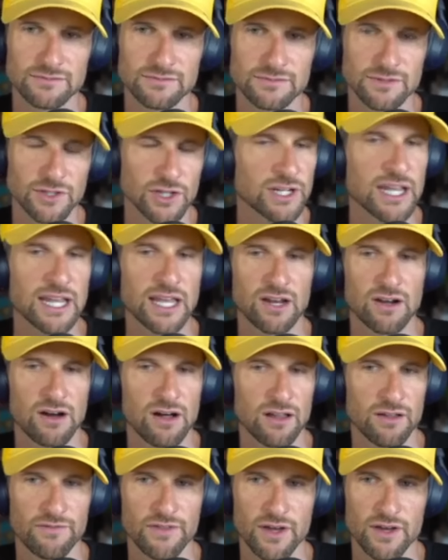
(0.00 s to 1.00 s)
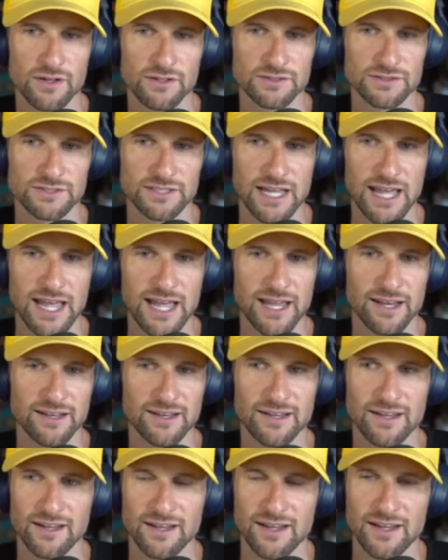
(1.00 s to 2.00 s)
looking at all of those
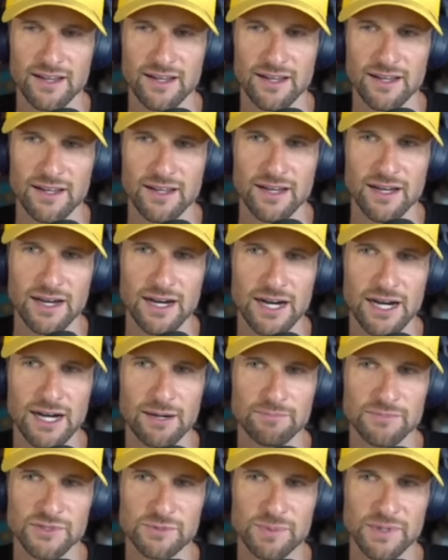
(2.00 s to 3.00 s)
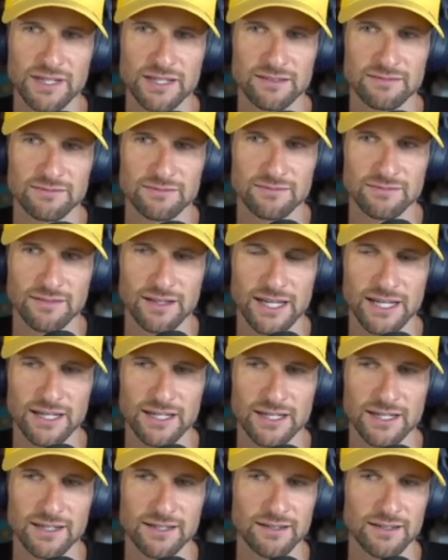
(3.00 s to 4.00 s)
and um, just being
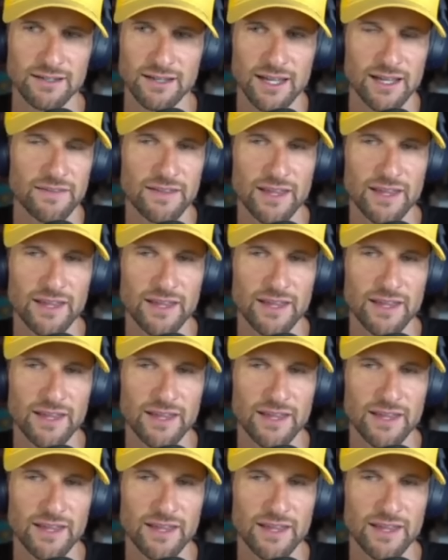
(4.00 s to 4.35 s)
like uh,